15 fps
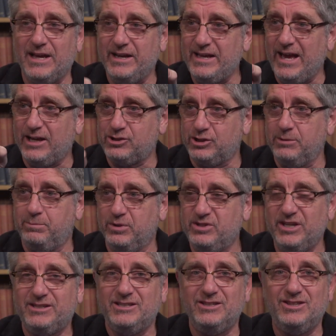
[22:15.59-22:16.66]
And he actually
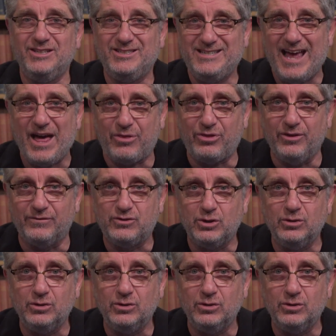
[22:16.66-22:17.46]
predicted the death of